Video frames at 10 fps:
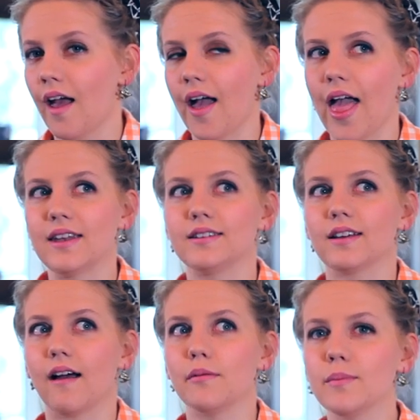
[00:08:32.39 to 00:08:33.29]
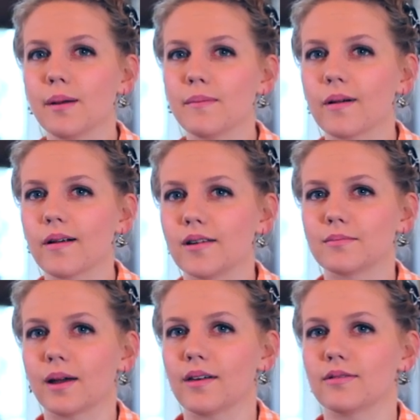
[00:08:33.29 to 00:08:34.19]
And I remember
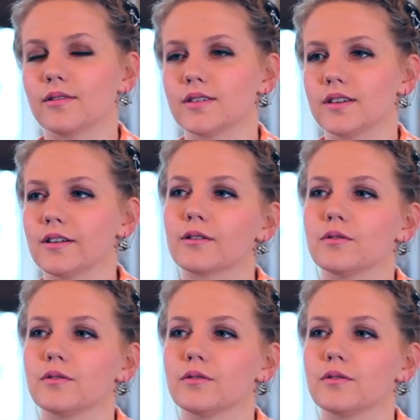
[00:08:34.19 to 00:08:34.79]
in my 13 year